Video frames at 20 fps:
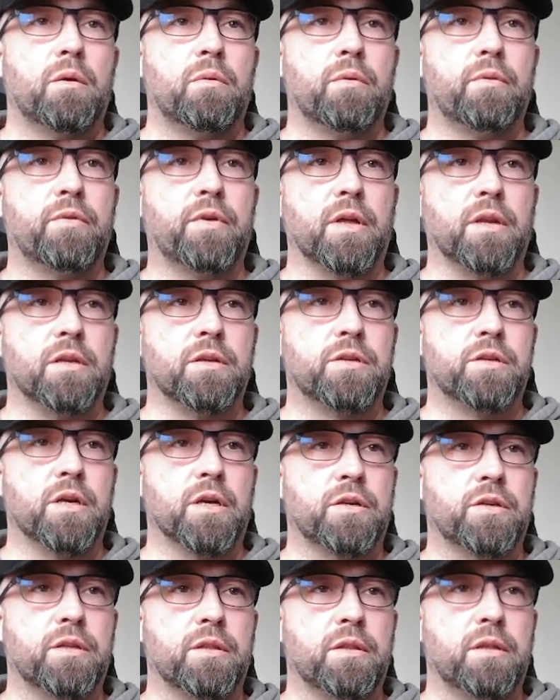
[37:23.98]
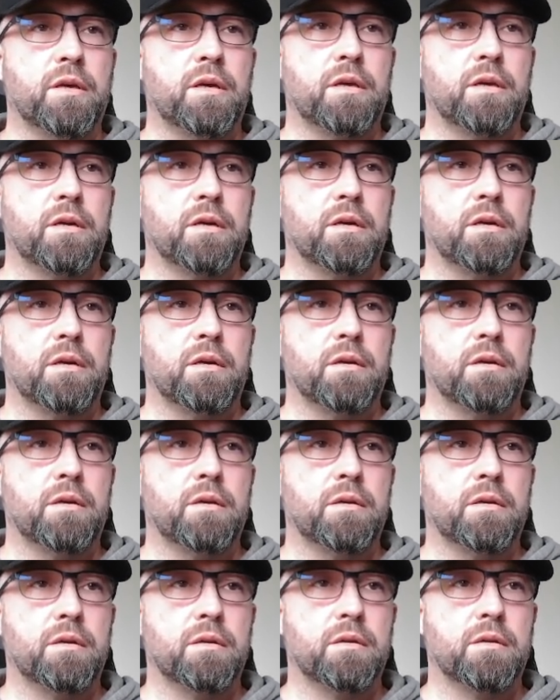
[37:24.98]
We've got an injection there.
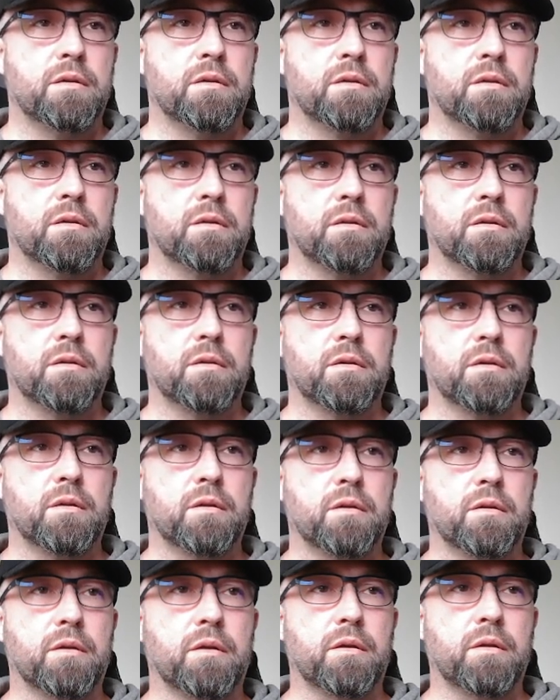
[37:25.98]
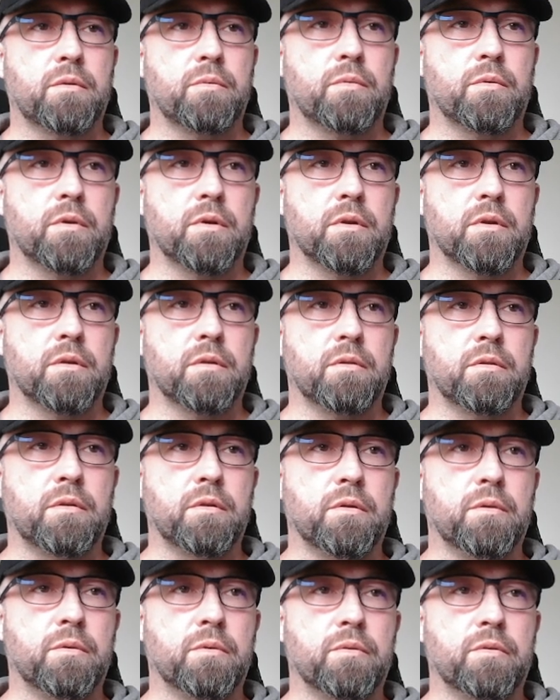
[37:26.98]
All right, we're going to
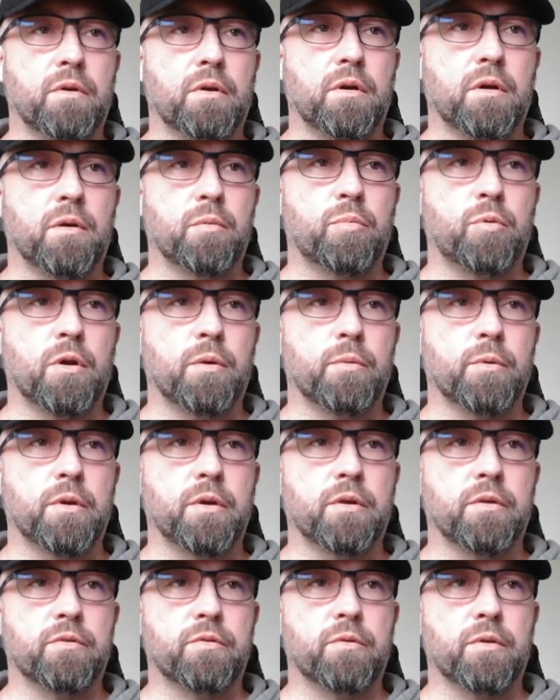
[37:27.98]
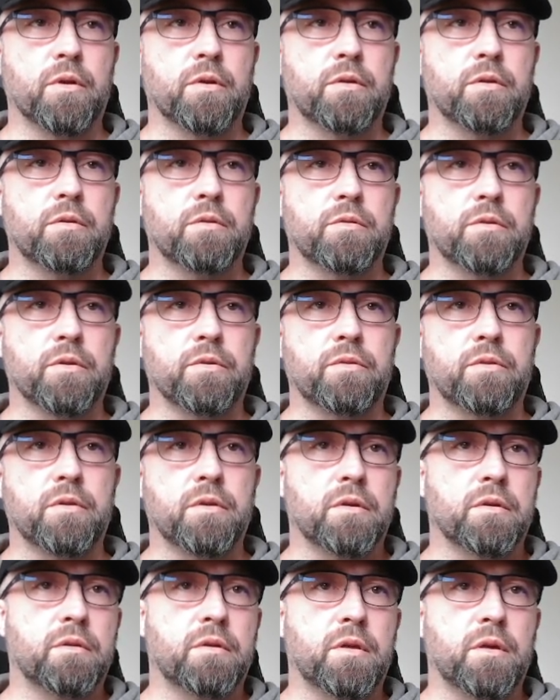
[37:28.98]
use our primary constructor just to
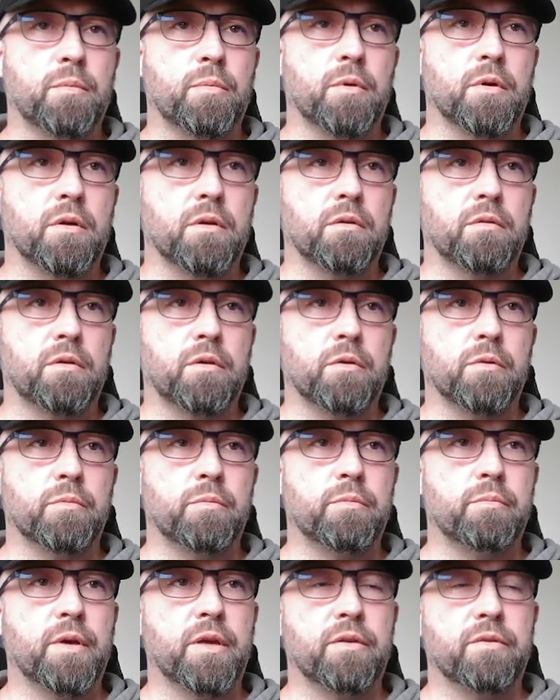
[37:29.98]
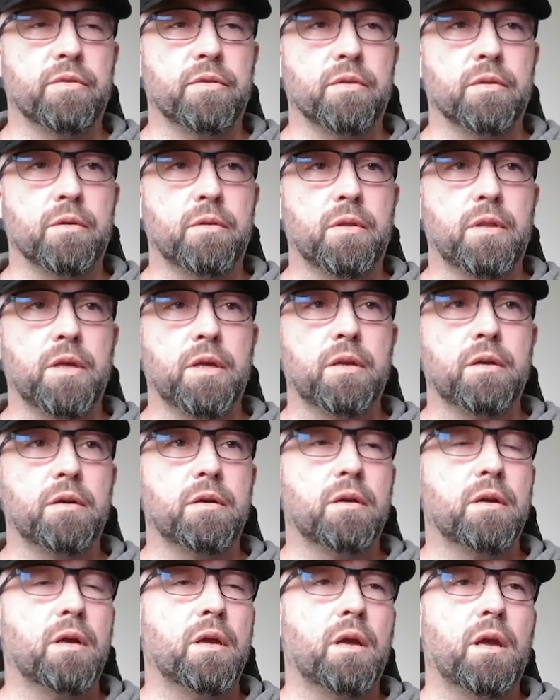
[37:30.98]
keep our code base a little
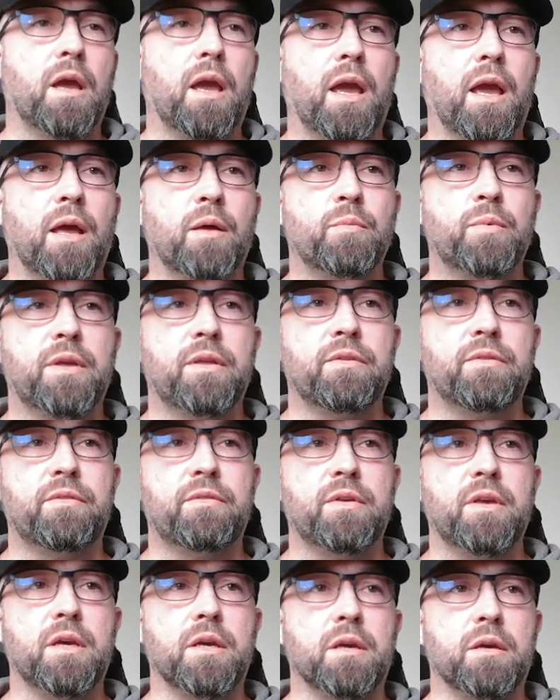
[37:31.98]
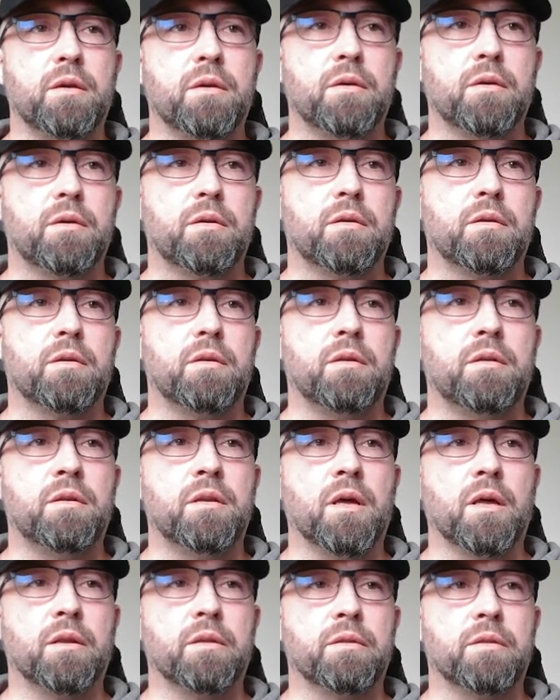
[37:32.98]
cleaner. And we can see,
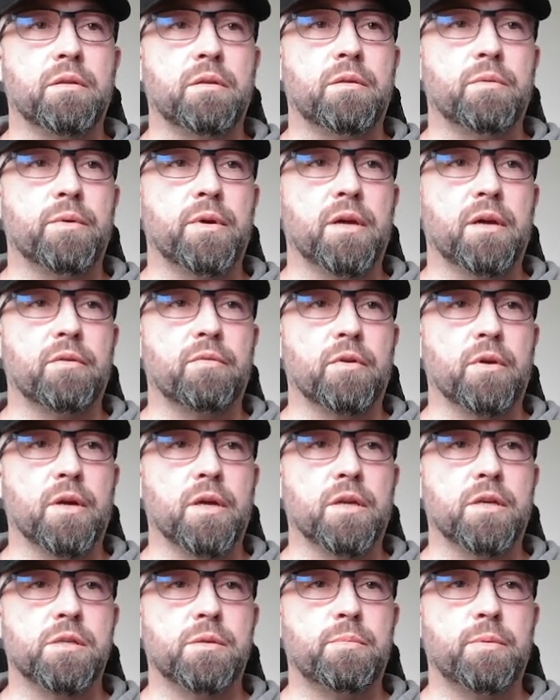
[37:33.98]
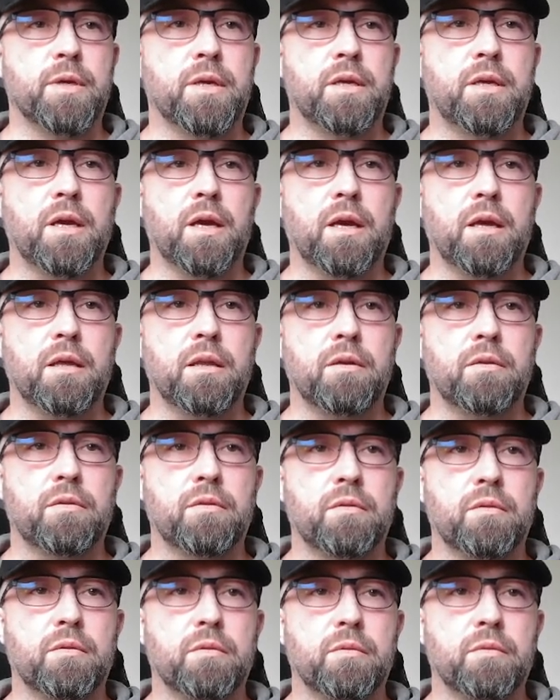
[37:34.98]
not only do we have our HTTP GET,
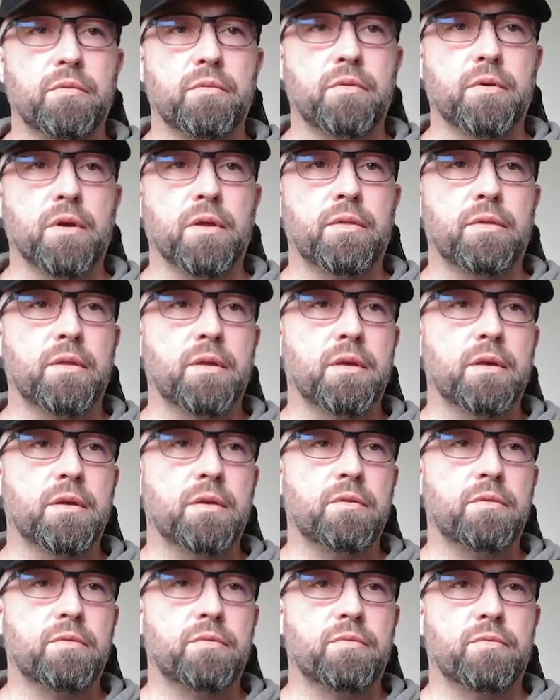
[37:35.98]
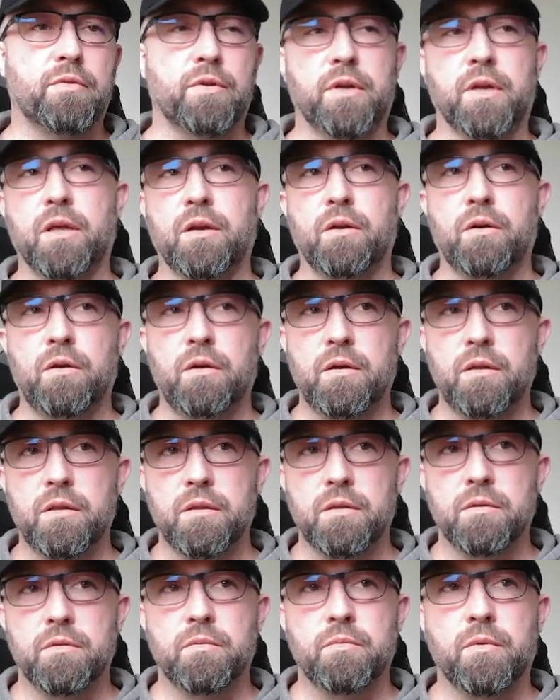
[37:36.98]
got this, for get
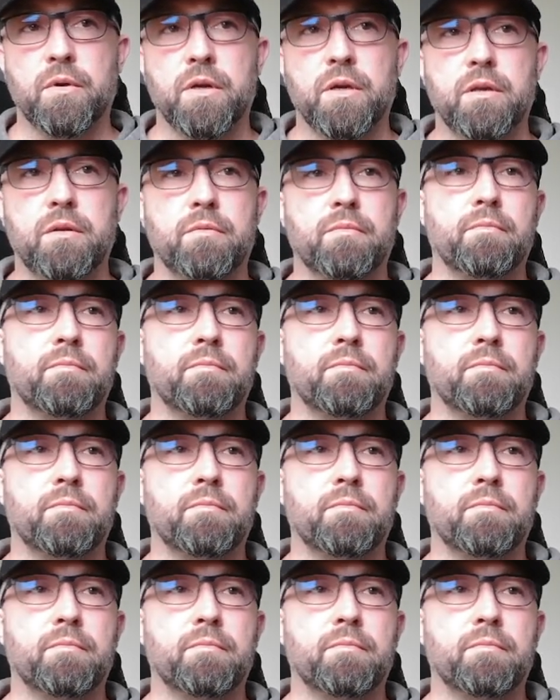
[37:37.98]
all, right?